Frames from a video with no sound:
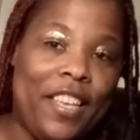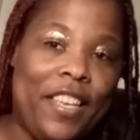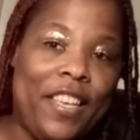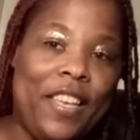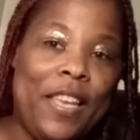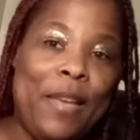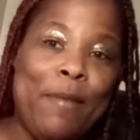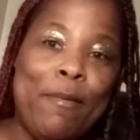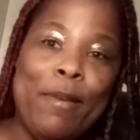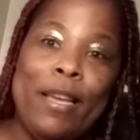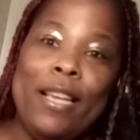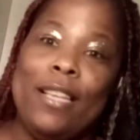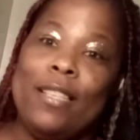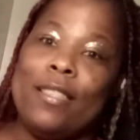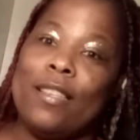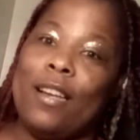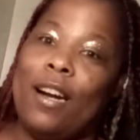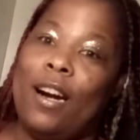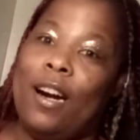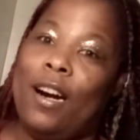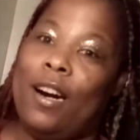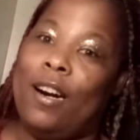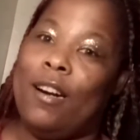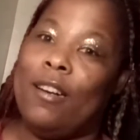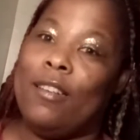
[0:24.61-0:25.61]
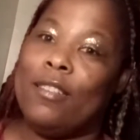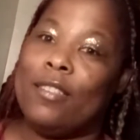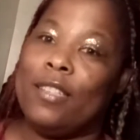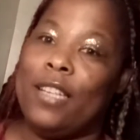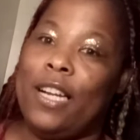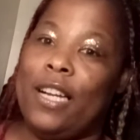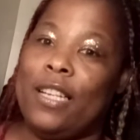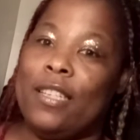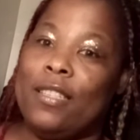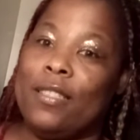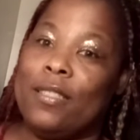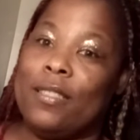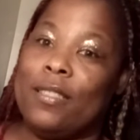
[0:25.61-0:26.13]
It makes all
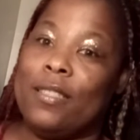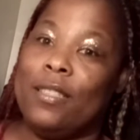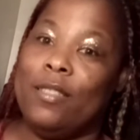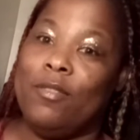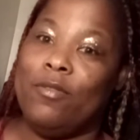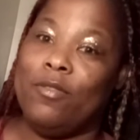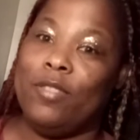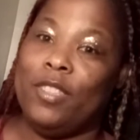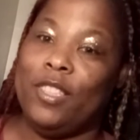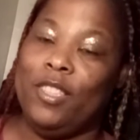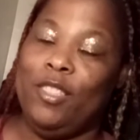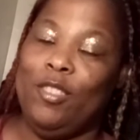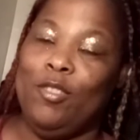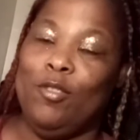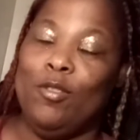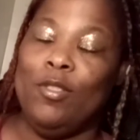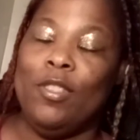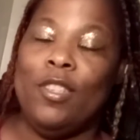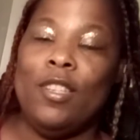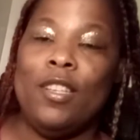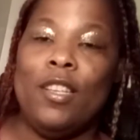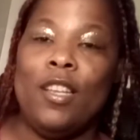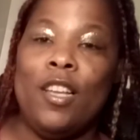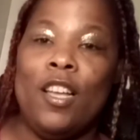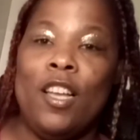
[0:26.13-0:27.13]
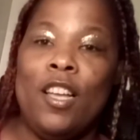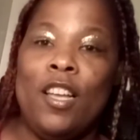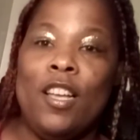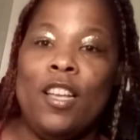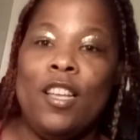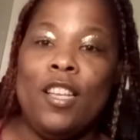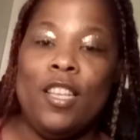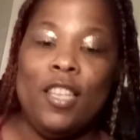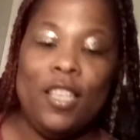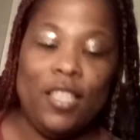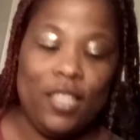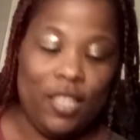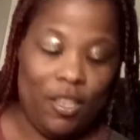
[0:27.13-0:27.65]
kind of stuff for you.
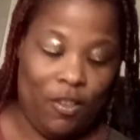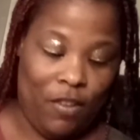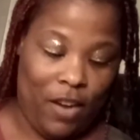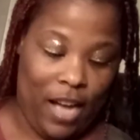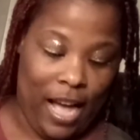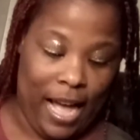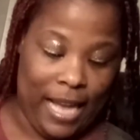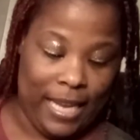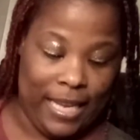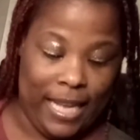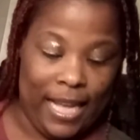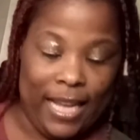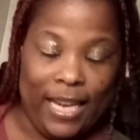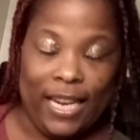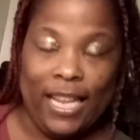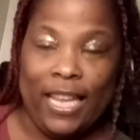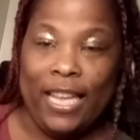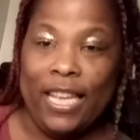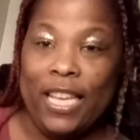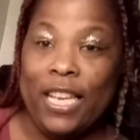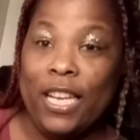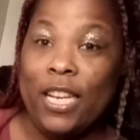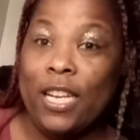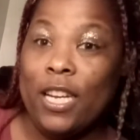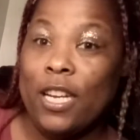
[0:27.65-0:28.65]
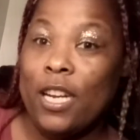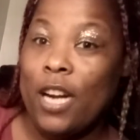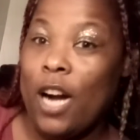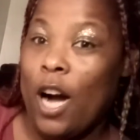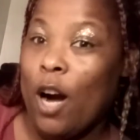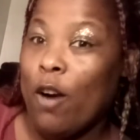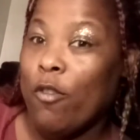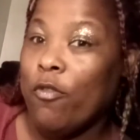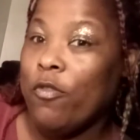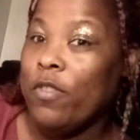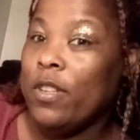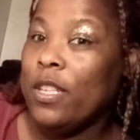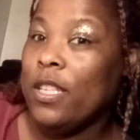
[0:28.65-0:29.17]
So I got a
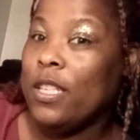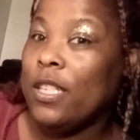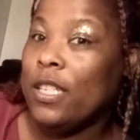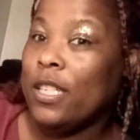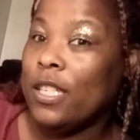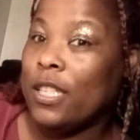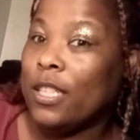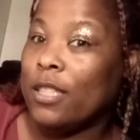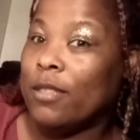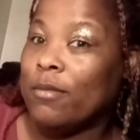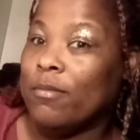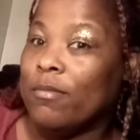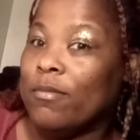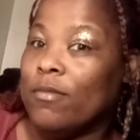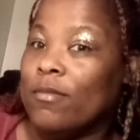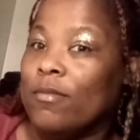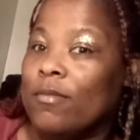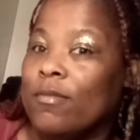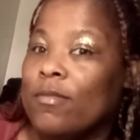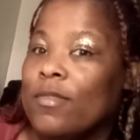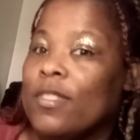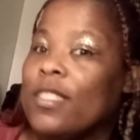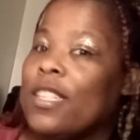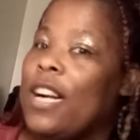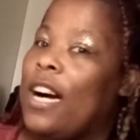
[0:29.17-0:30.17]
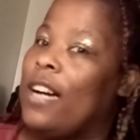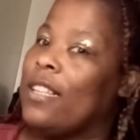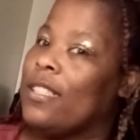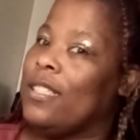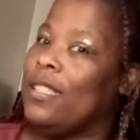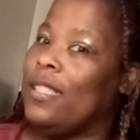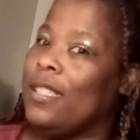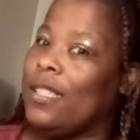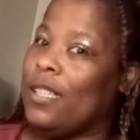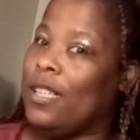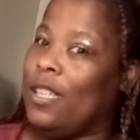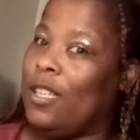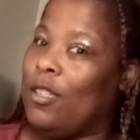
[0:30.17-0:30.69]
coffee cup
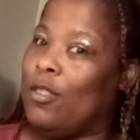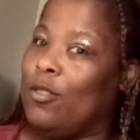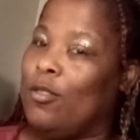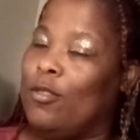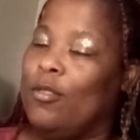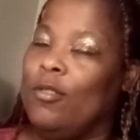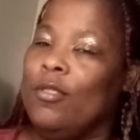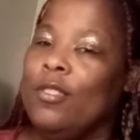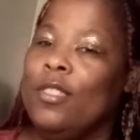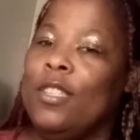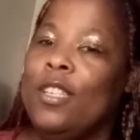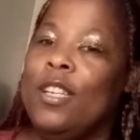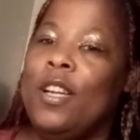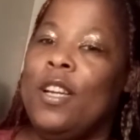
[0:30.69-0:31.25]
Cousins cold,